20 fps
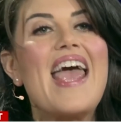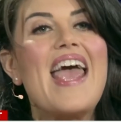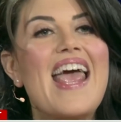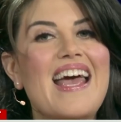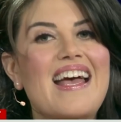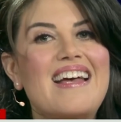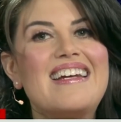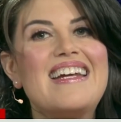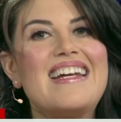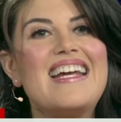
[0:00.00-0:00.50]

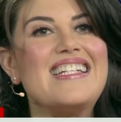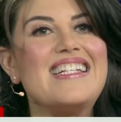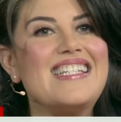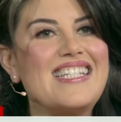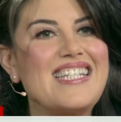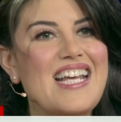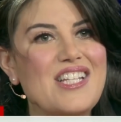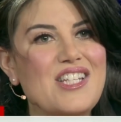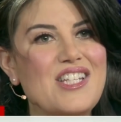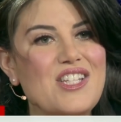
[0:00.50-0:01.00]
herself into an
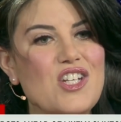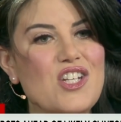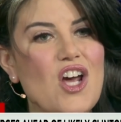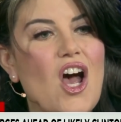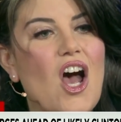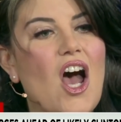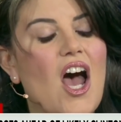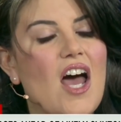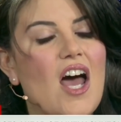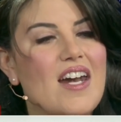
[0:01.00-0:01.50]

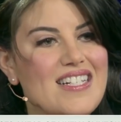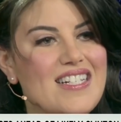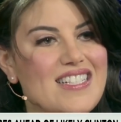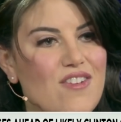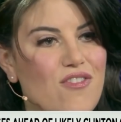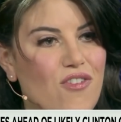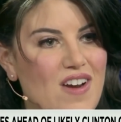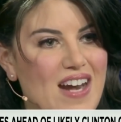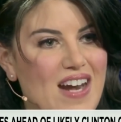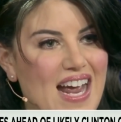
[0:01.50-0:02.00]
advocate
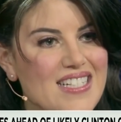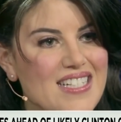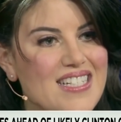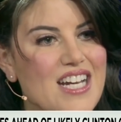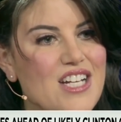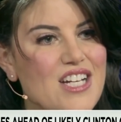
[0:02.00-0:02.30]
against